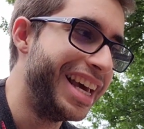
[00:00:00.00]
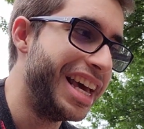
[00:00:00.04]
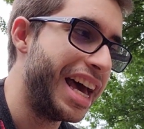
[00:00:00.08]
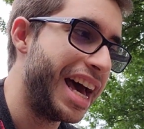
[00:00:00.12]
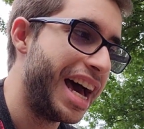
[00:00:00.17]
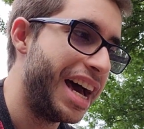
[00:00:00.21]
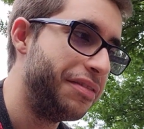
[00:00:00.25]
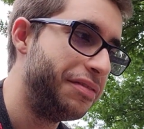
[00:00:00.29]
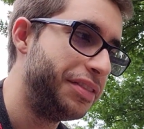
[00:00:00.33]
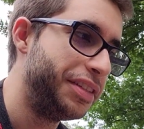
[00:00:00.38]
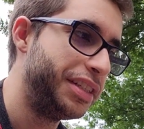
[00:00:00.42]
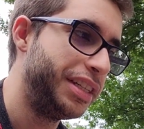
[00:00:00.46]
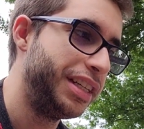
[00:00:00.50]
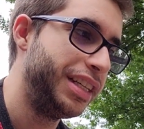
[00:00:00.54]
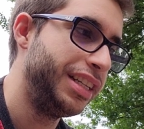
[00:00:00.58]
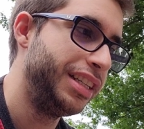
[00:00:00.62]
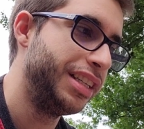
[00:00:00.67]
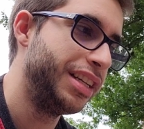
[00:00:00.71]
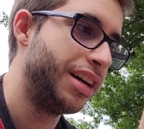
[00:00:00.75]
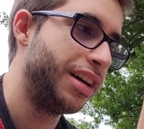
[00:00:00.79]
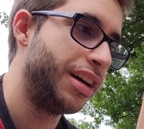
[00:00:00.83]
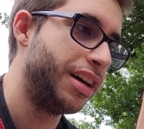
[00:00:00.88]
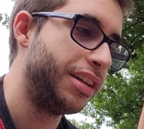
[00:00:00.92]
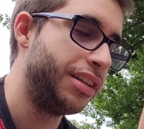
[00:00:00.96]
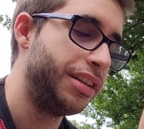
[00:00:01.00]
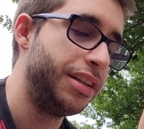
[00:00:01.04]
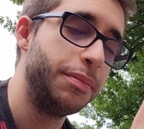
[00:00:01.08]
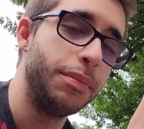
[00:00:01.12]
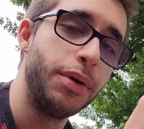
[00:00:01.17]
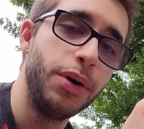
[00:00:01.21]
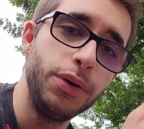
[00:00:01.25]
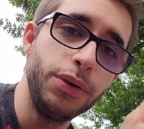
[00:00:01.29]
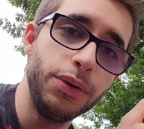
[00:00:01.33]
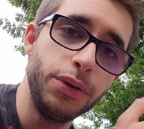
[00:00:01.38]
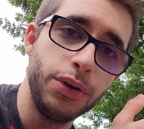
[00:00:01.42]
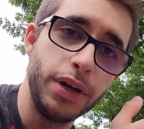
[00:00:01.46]
I've seen
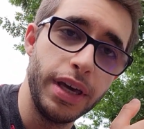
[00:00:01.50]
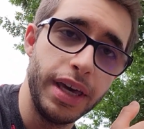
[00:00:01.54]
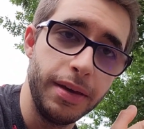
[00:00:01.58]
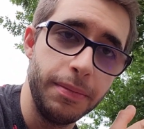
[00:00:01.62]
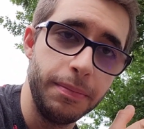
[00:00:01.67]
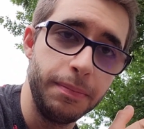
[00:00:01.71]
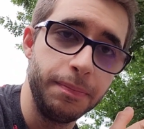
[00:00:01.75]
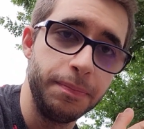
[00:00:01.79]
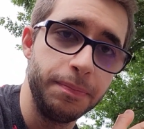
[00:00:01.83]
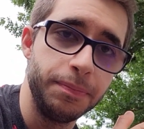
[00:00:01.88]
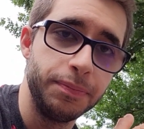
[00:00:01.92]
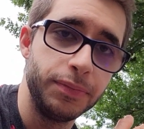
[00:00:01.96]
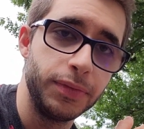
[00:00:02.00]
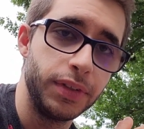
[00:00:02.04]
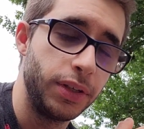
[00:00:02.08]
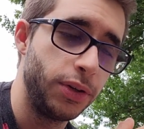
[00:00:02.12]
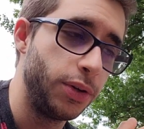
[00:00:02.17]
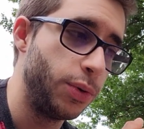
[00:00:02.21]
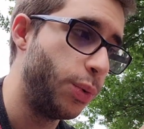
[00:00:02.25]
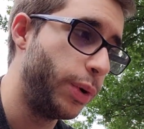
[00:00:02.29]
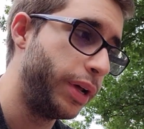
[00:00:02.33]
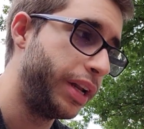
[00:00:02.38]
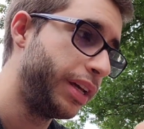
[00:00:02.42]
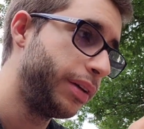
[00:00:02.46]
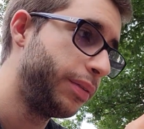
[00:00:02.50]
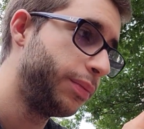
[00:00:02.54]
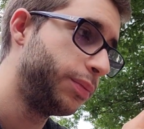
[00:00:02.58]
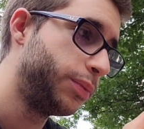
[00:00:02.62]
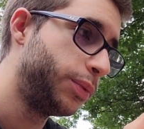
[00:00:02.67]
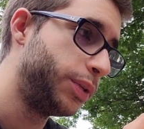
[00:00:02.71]
Damon Kim quitting,